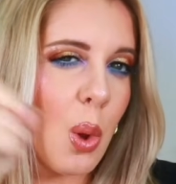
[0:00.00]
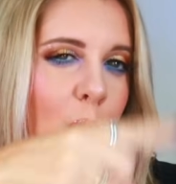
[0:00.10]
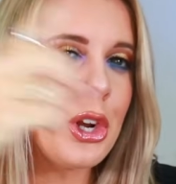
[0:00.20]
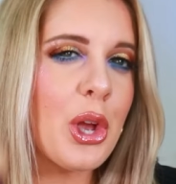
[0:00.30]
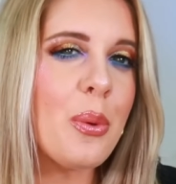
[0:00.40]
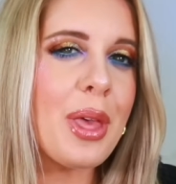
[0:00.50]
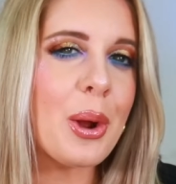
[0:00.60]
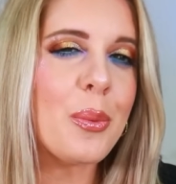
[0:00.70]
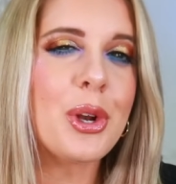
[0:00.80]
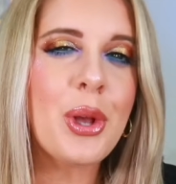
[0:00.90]
We're going to go
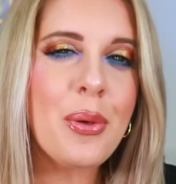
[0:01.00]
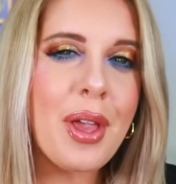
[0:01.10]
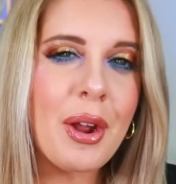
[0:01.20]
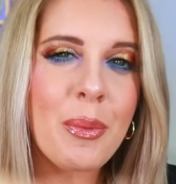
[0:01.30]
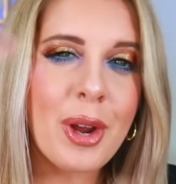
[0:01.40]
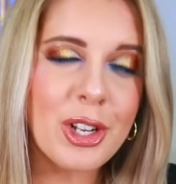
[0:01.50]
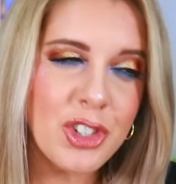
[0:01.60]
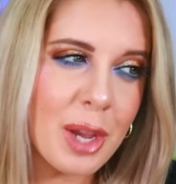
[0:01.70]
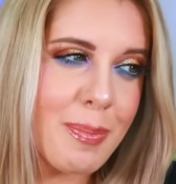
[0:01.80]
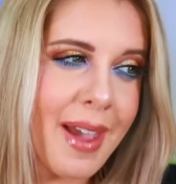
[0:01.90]
there. We're going to go there and we're going to
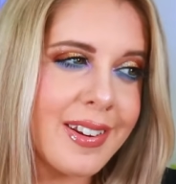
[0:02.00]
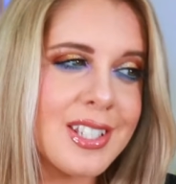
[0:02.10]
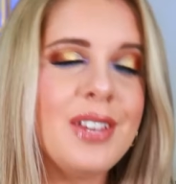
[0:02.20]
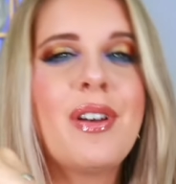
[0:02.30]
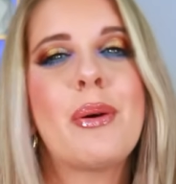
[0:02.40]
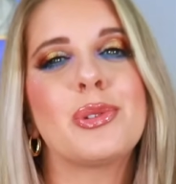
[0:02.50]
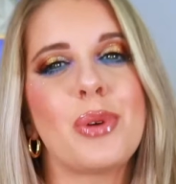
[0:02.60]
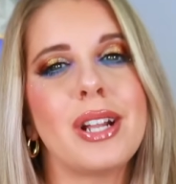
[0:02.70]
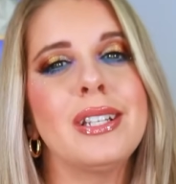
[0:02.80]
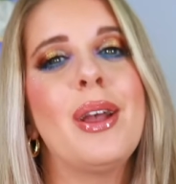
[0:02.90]
check back to see if I was
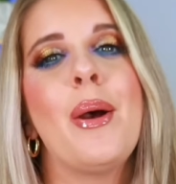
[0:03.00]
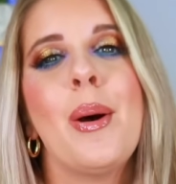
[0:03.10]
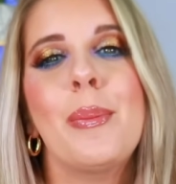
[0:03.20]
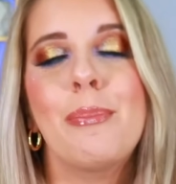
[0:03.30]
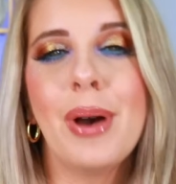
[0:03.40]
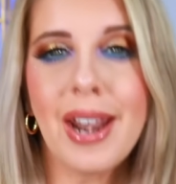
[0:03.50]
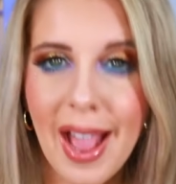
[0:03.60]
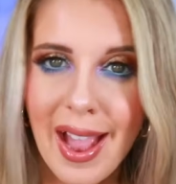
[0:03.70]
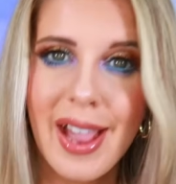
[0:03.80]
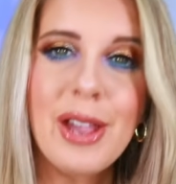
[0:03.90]
right but
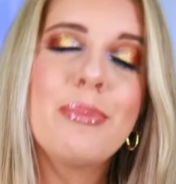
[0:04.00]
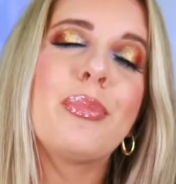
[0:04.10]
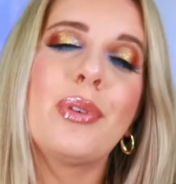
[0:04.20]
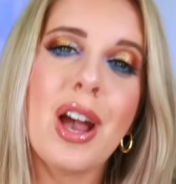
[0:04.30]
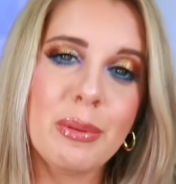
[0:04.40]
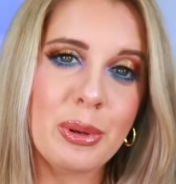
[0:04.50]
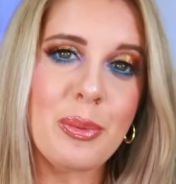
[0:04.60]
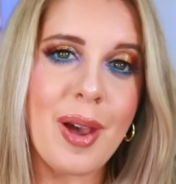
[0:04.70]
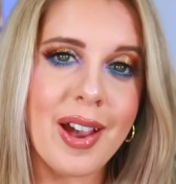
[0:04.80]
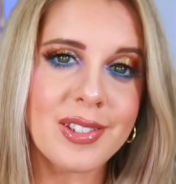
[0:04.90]
I probably will
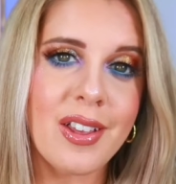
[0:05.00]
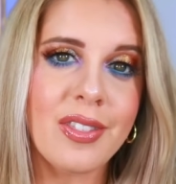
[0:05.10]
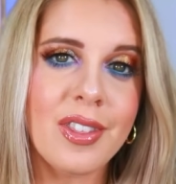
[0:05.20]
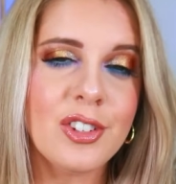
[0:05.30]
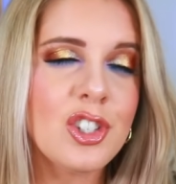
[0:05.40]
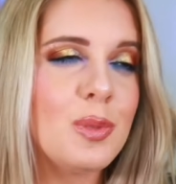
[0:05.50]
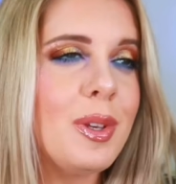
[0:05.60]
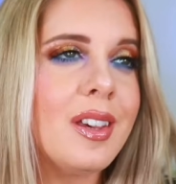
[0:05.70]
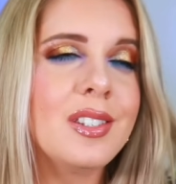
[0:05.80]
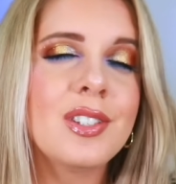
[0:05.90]
pass on this just
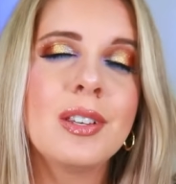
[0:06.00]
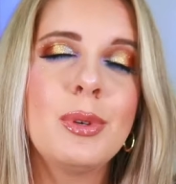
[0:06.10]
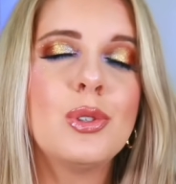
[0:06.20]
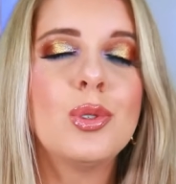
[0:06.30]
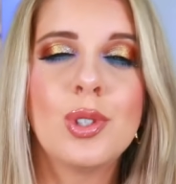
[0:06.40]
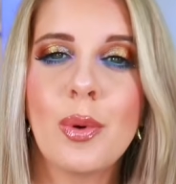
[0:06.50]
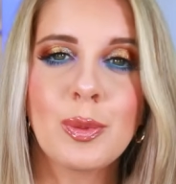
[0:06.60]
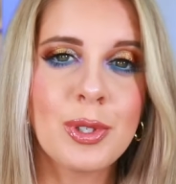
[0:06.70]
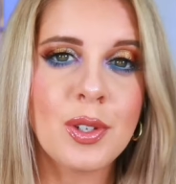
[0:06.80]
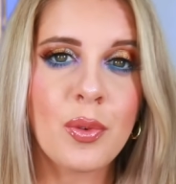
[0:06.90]
because it's gonna be so
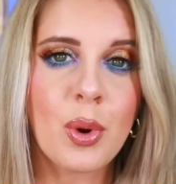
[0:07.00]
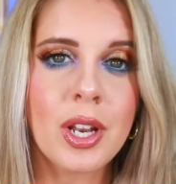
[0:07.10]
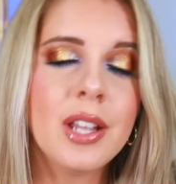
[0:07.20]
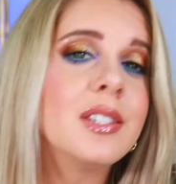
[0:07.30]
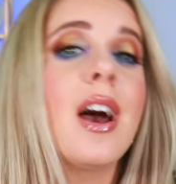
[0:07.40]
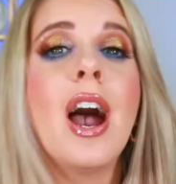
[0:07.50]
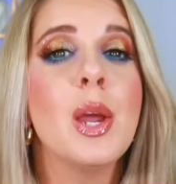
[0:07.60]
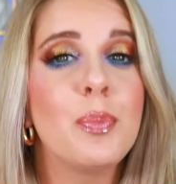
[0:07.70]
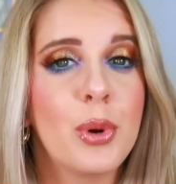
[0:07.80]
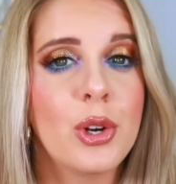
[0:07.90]
expensive for what it is. I
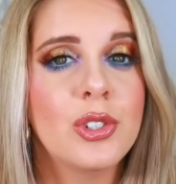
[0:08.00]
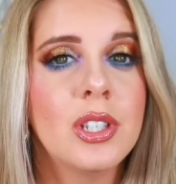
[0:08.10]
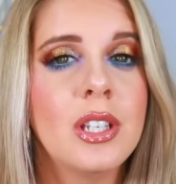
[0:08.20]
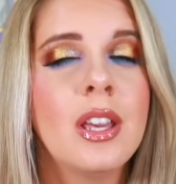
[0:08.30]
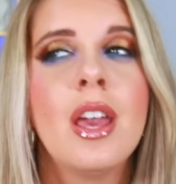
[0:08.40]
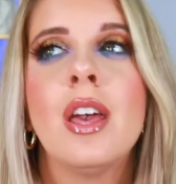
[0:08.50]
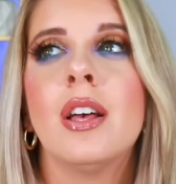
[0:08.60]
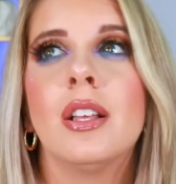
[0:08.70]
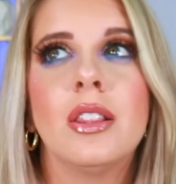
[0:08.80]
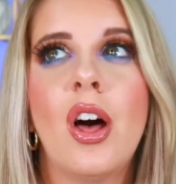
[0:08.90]
personally
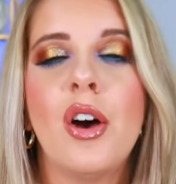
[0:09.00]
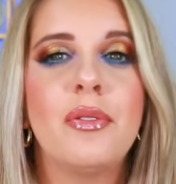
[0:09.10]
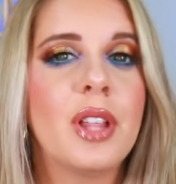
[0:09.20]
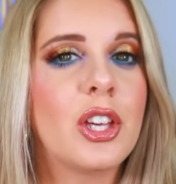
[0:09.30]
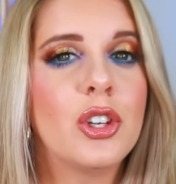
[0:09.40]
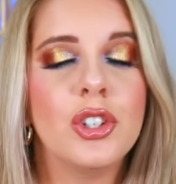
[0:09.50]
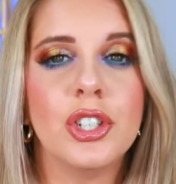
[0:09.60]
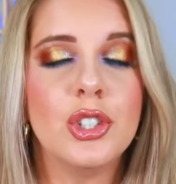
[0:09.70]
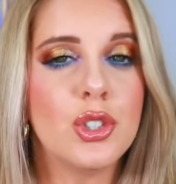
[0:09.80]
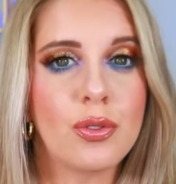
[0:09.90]
love like a
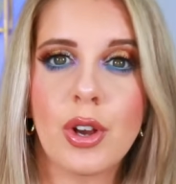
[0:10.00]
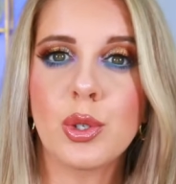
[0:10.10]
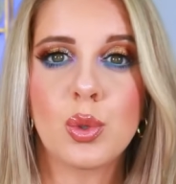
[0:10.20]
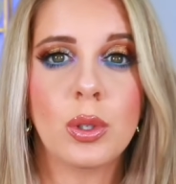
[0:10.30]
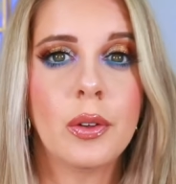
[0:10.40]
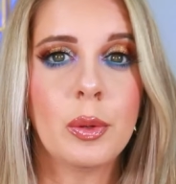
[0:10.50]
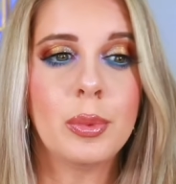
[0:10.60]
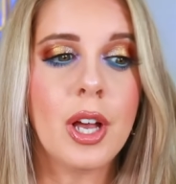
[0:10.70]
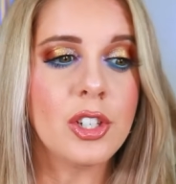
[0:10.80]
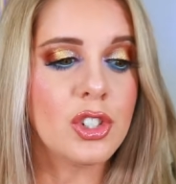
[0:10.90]
good drugstore liquid
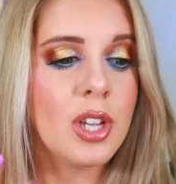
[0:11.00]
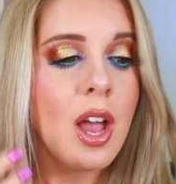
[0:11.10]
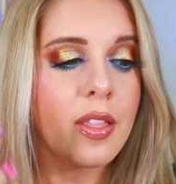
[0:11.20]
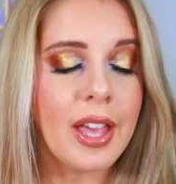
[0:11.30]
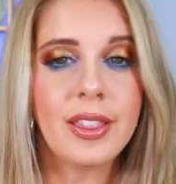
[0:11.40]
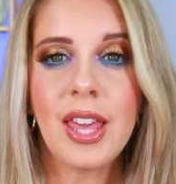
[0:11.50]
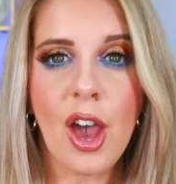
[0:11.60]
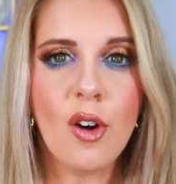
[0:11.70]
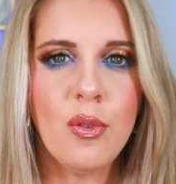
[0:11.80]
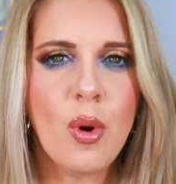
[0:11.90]
blush like the e.l.f.